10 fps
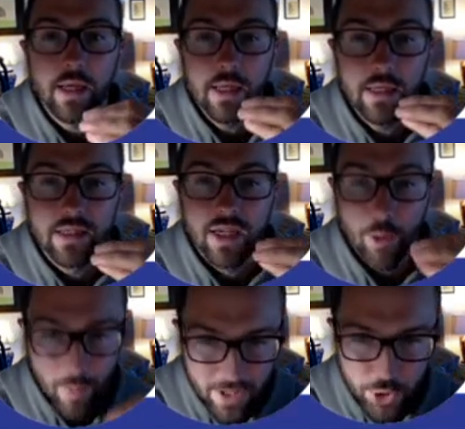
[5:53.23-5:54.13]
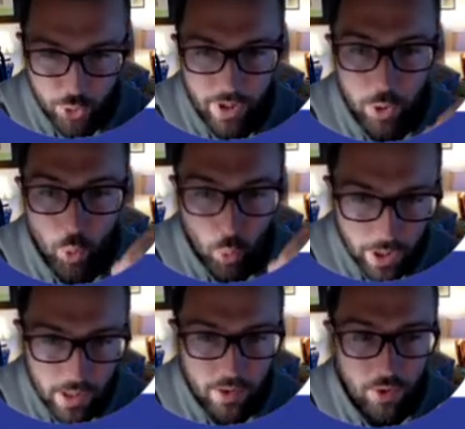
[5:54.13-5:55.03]
is commensurate
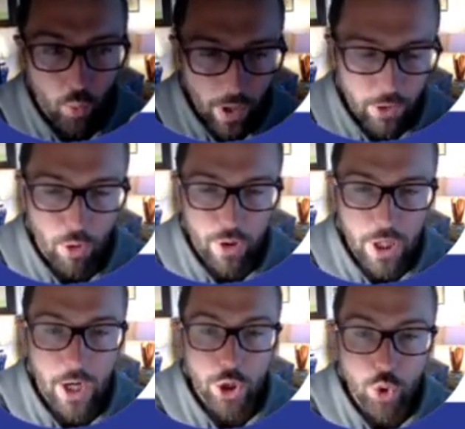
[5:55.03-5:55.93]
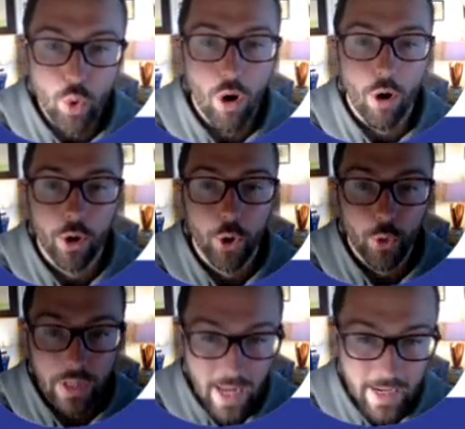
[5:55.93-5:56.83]
with whether or not you are
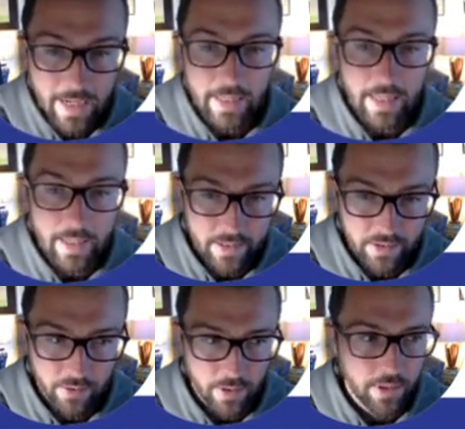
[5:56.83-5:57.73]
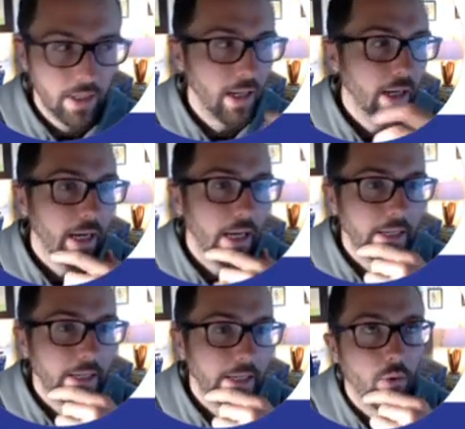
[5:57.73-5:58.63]
creating insulin.
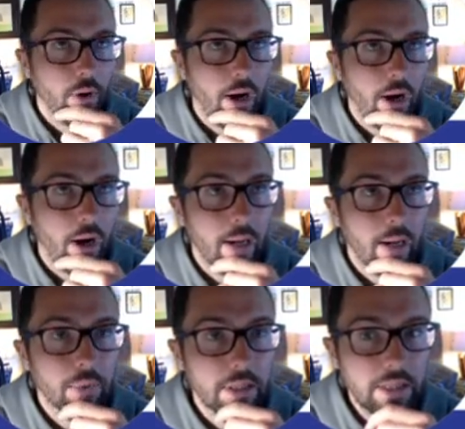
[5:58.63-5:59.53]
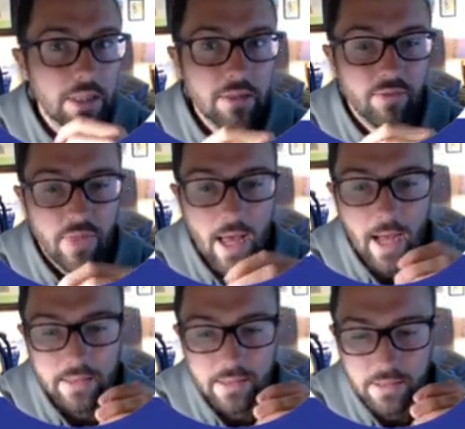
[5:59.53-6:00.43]
Now, I believe
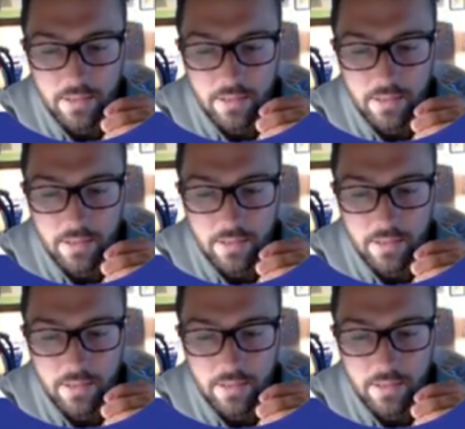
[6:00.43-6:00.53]
that